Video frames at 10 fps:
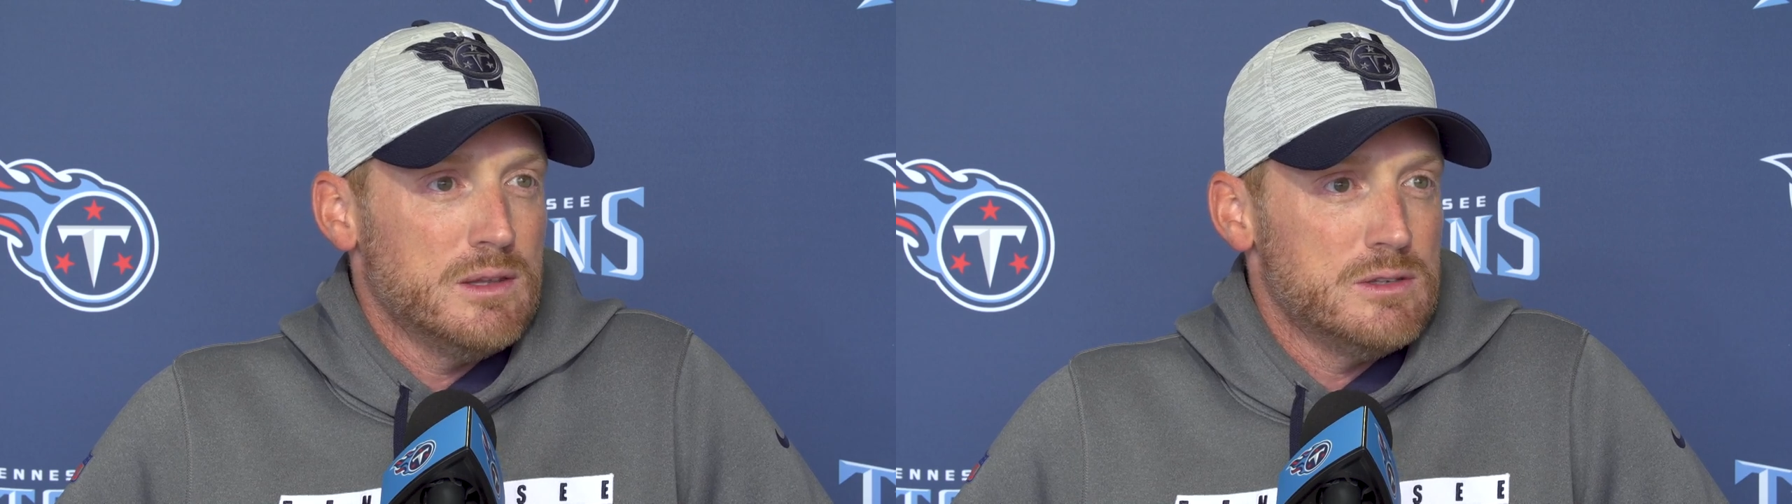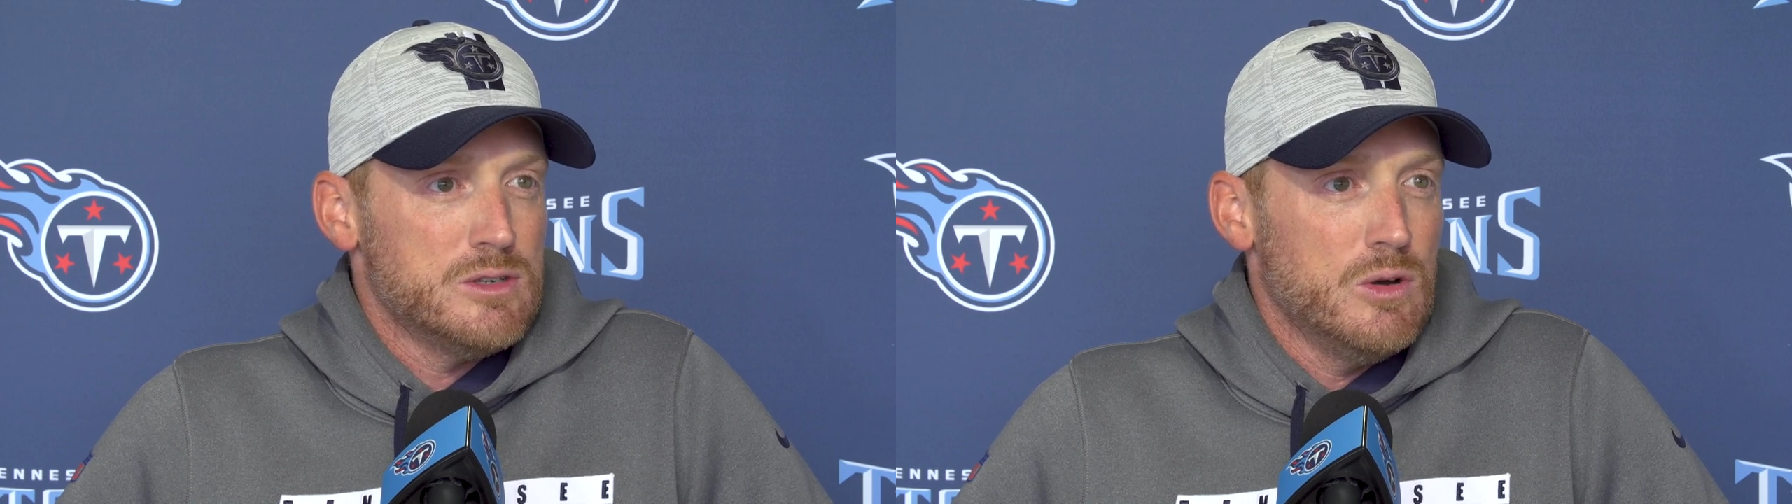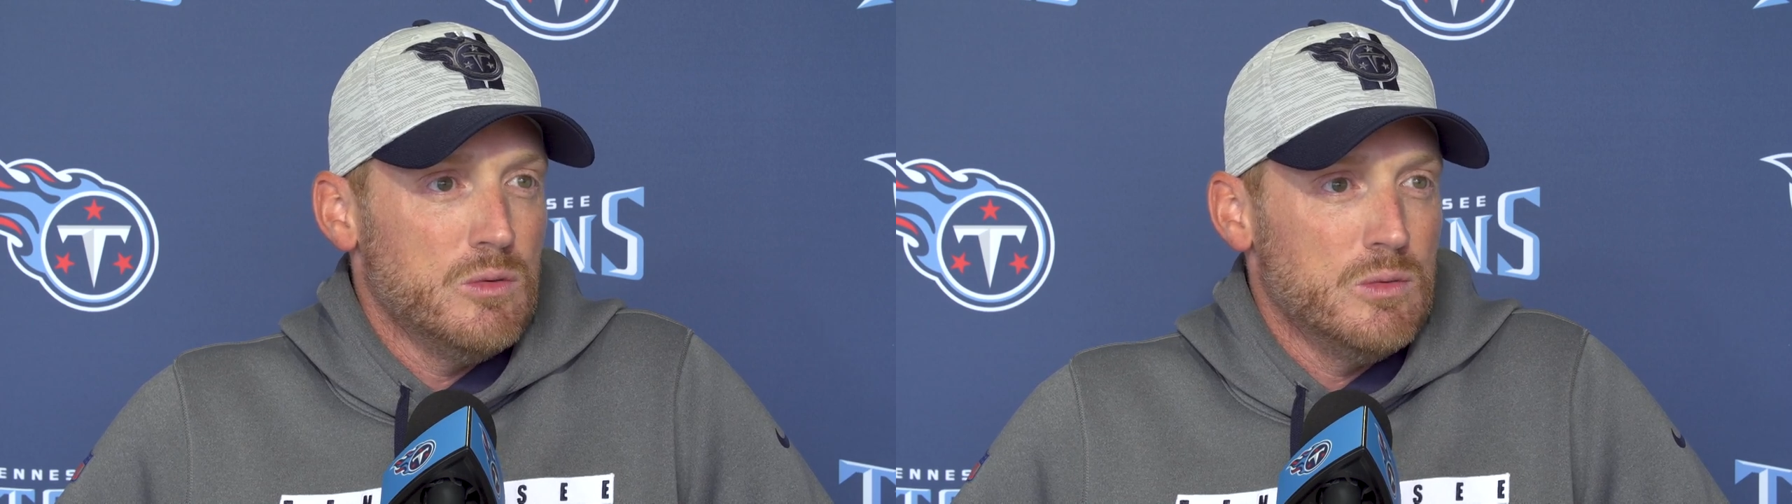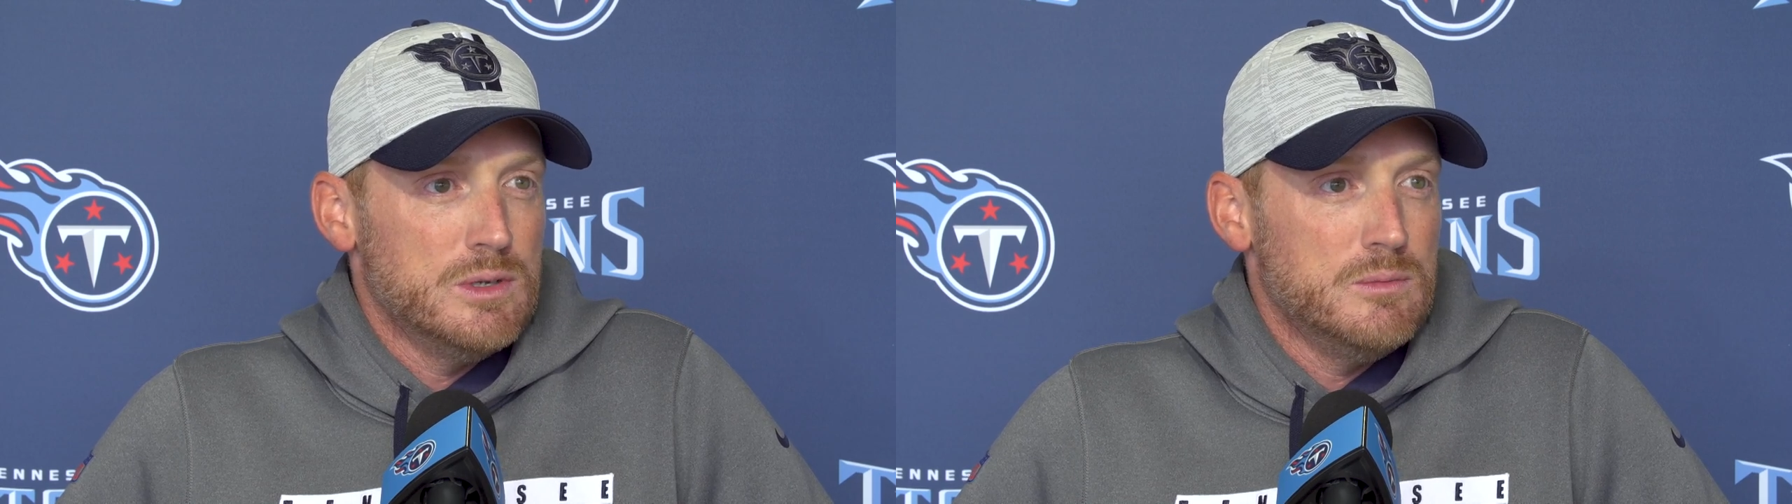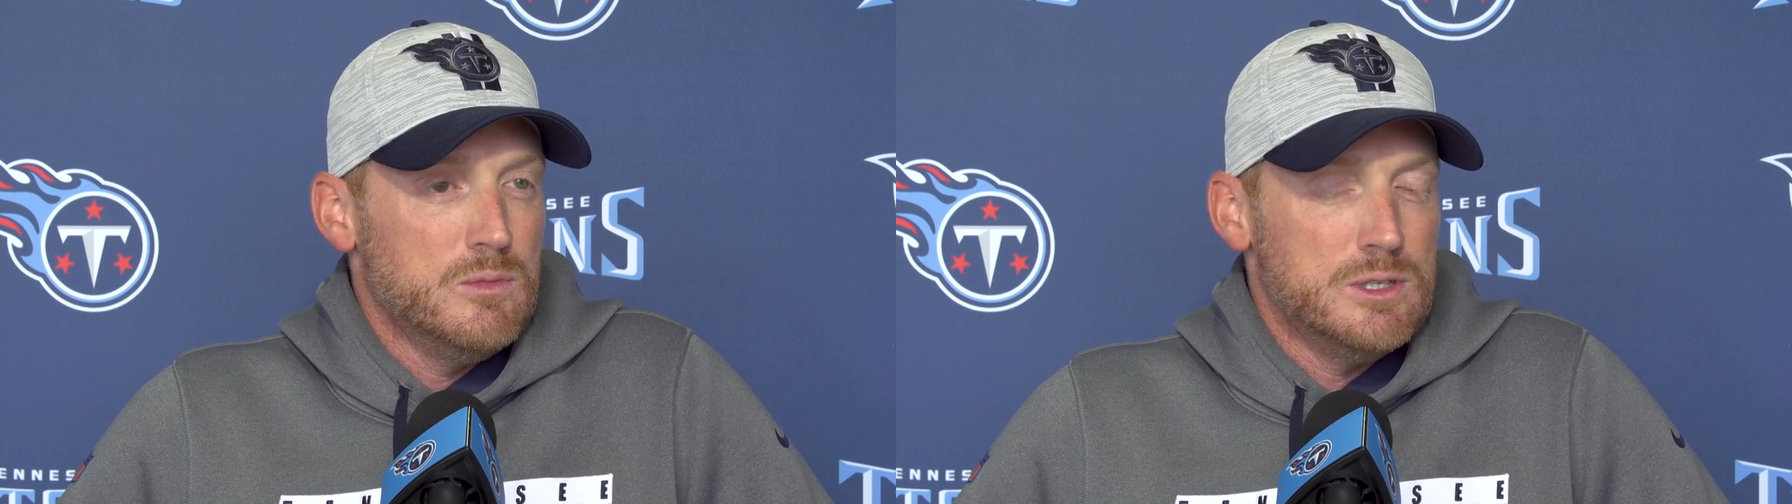and so
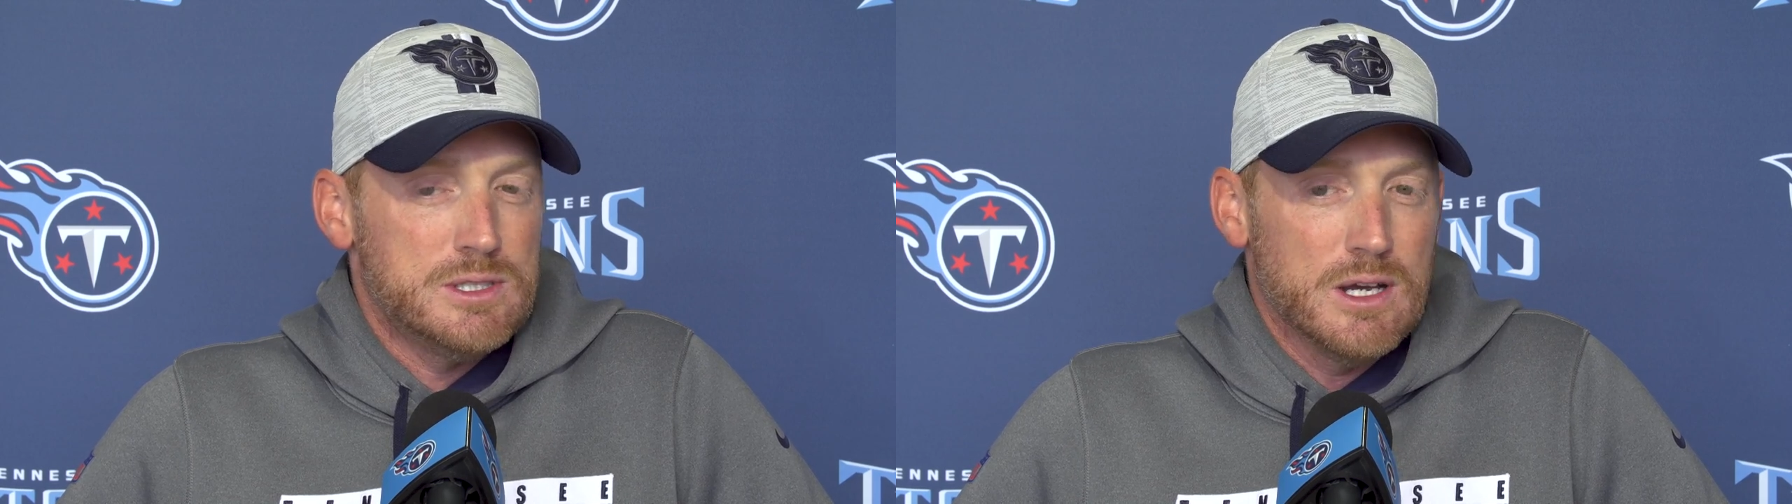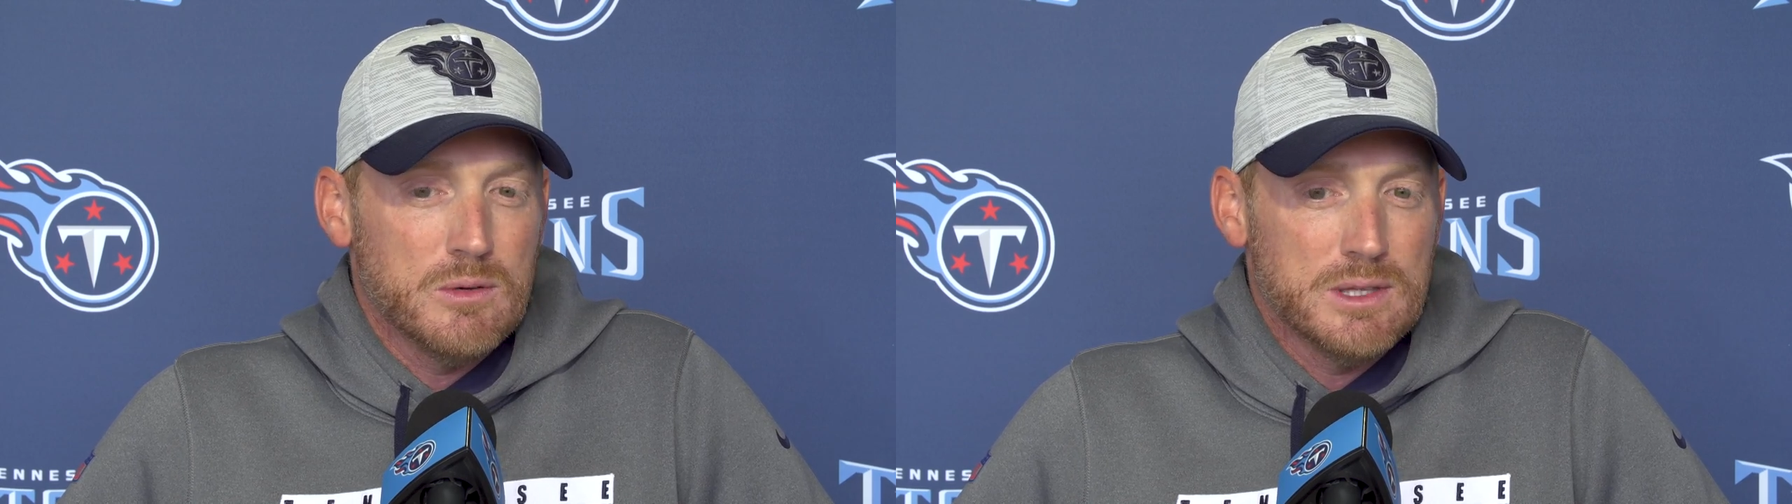we stuck